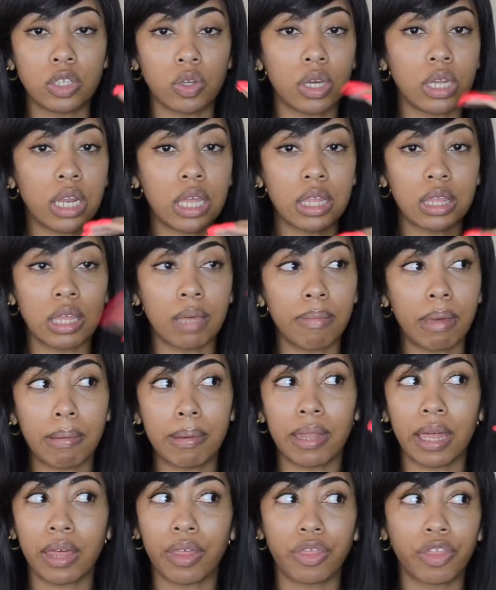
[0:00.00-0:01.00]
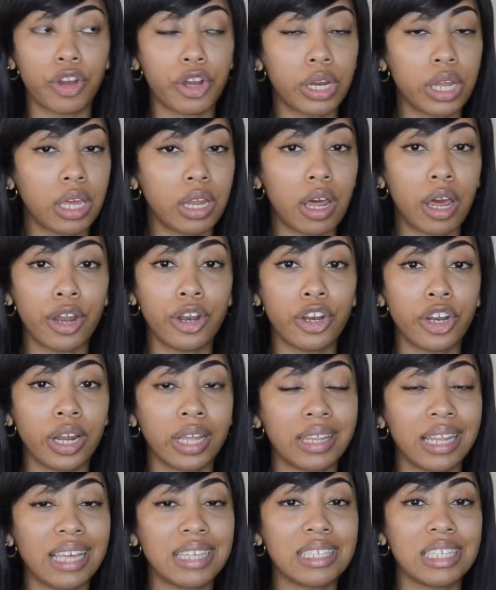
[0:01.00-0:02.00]
so anything maybe like 30 and under,
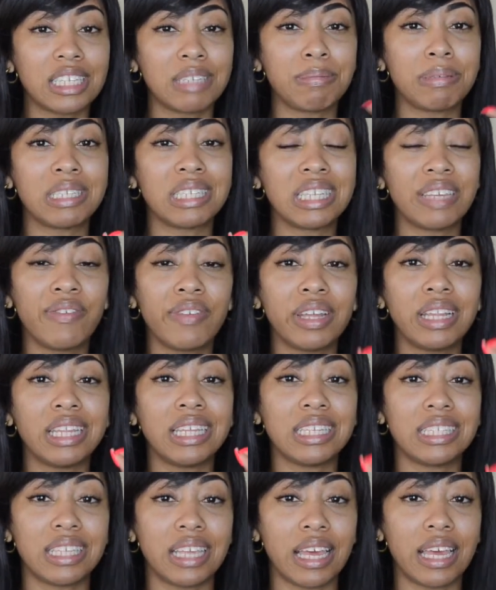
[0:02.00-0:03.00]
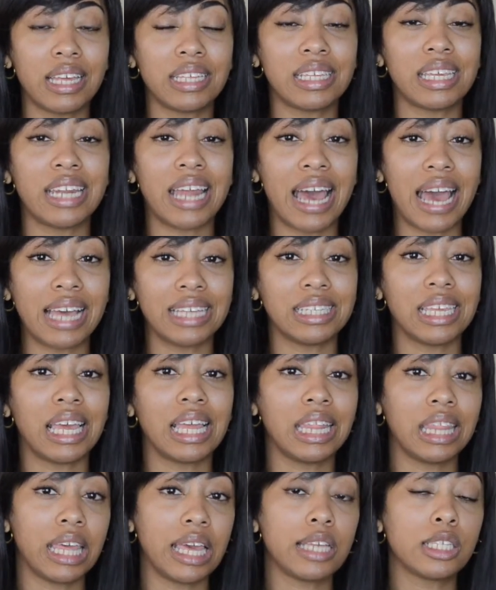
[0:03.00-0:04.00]
unless it specifically says it has
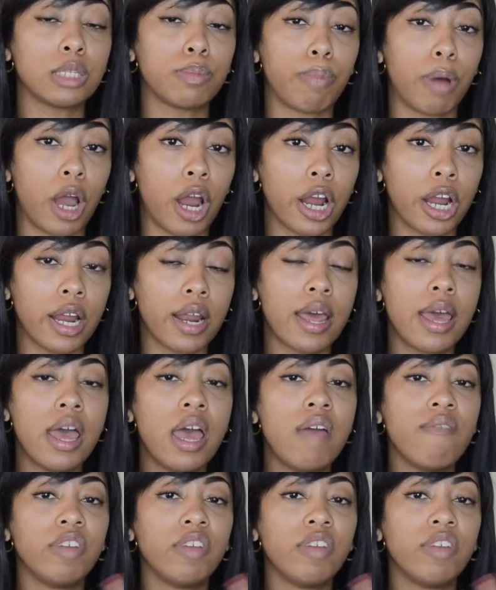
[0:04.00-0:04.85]
a lace part.